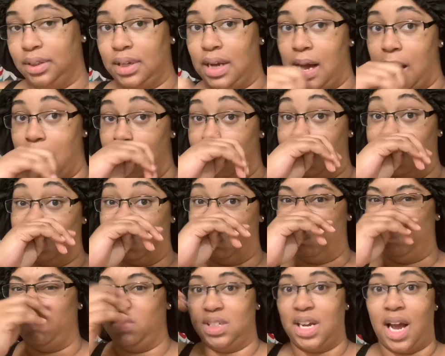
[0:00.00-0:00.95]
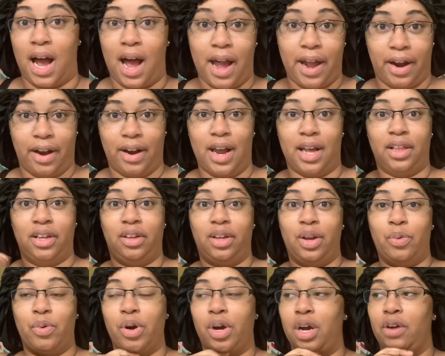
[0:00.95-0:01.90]
I'm tired. I literally
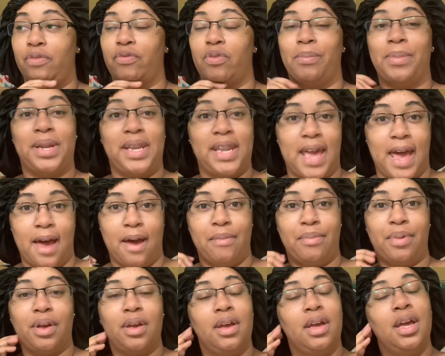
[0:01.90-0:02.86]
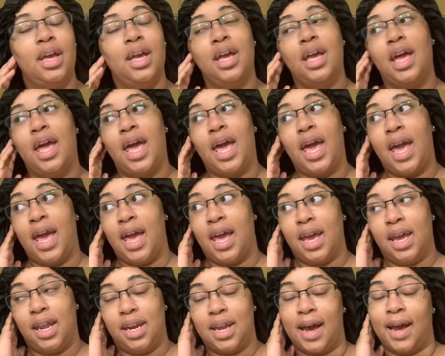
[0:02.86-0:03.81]
woke up from a nap,
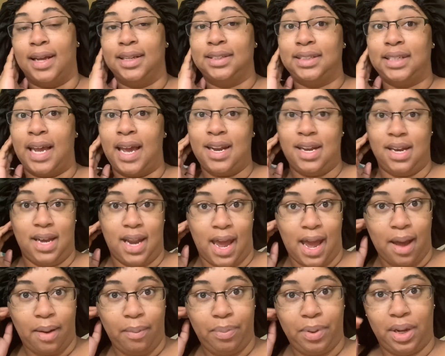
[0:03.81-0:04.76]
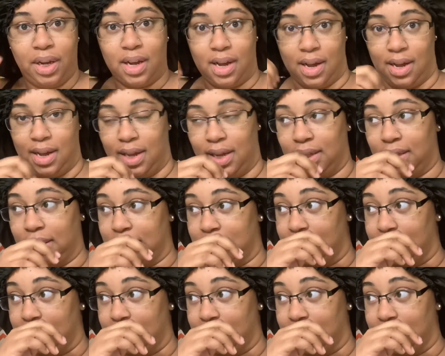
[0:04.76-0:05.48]
and I say a nap because